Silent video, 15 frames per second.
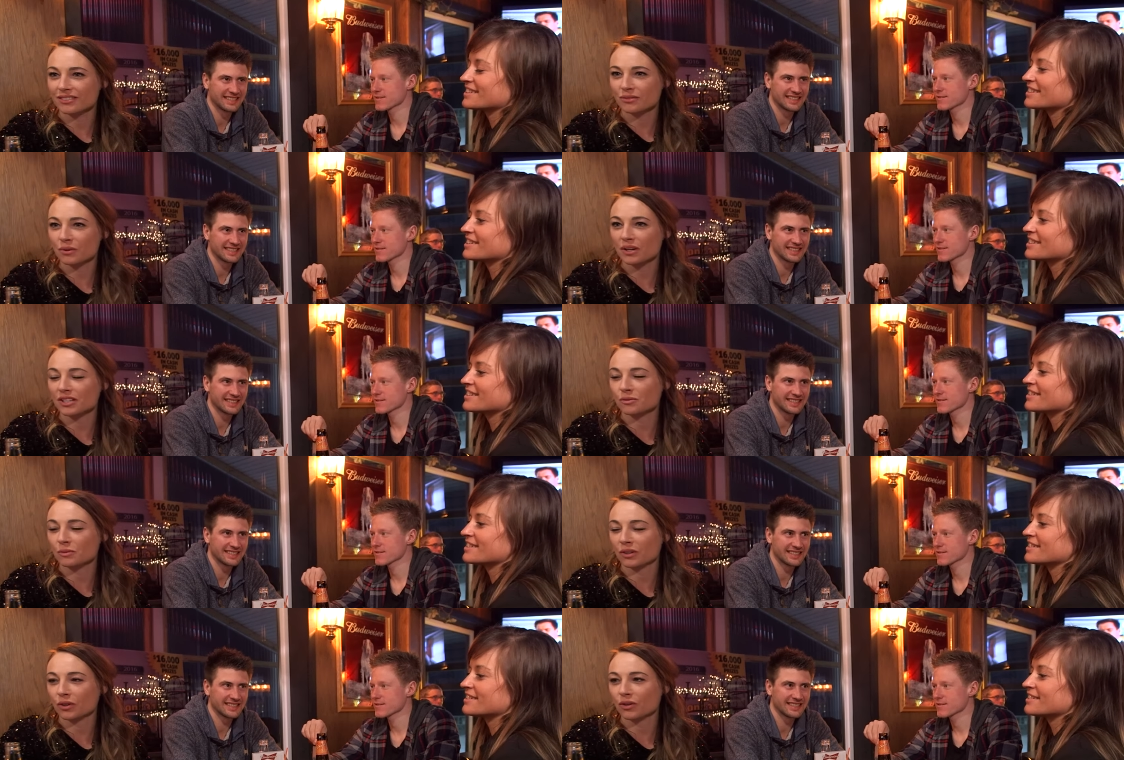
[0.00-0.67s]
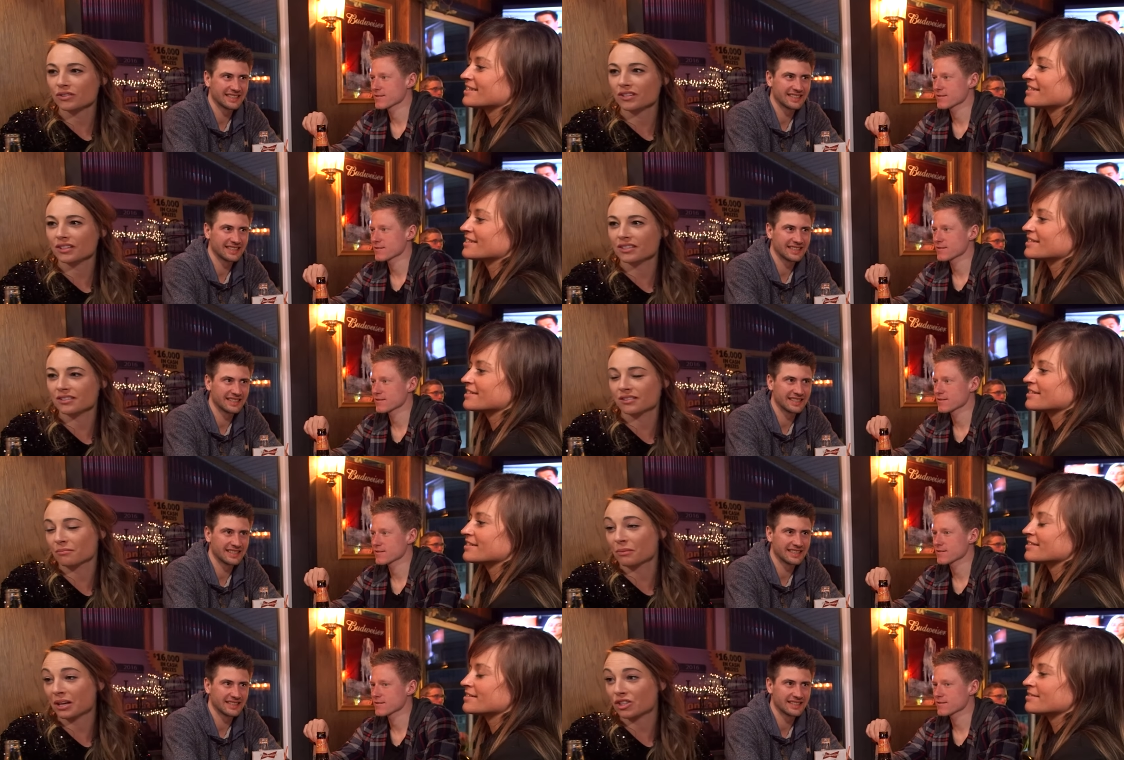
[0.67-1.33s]
Speaker 1: strange because it's
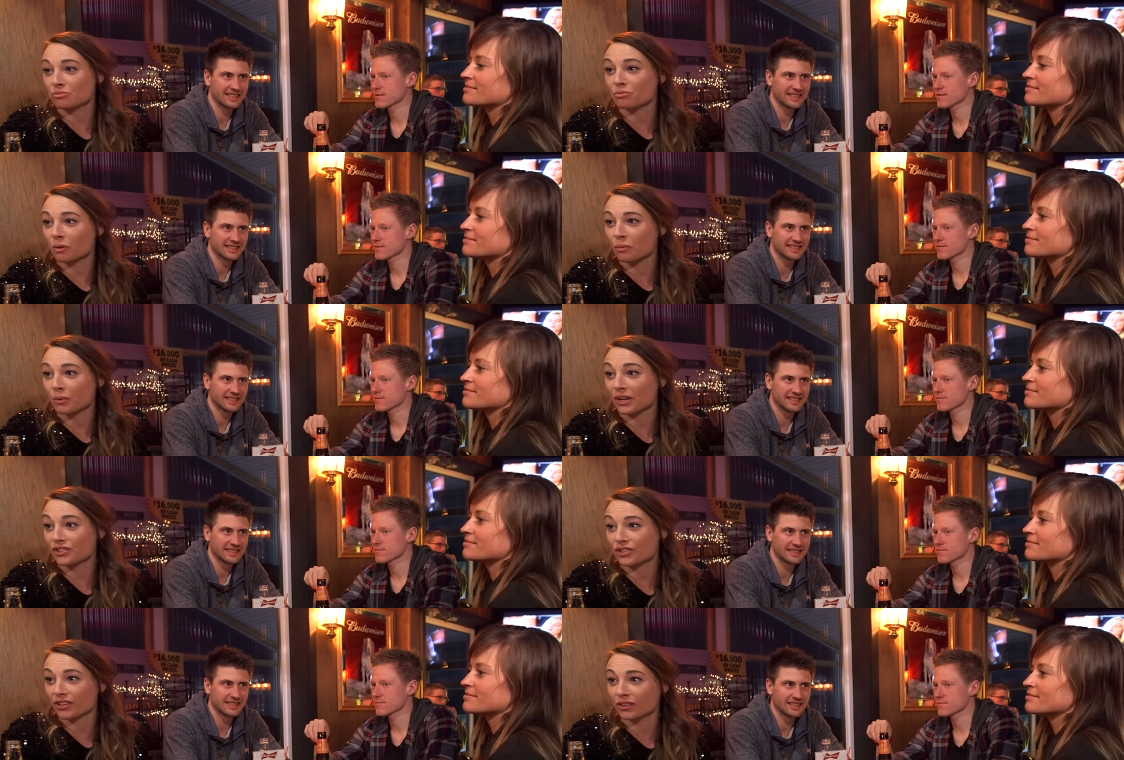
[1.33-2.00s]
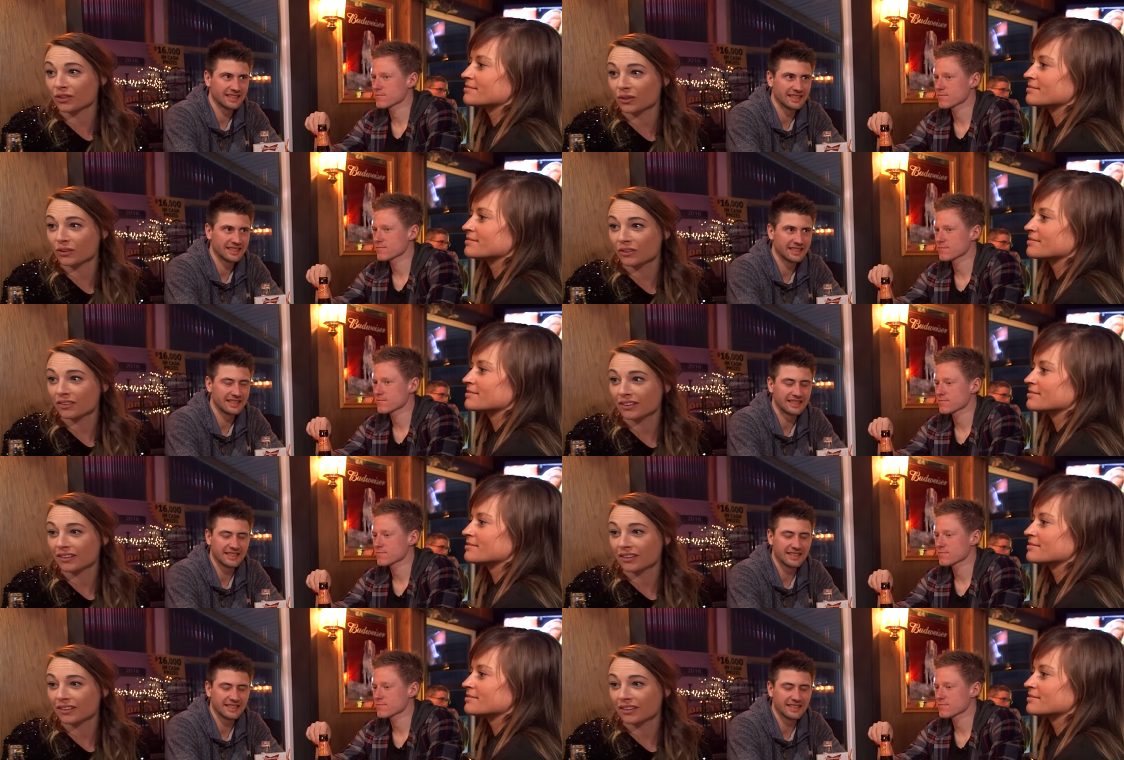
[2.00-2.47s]
much more pressure, you know.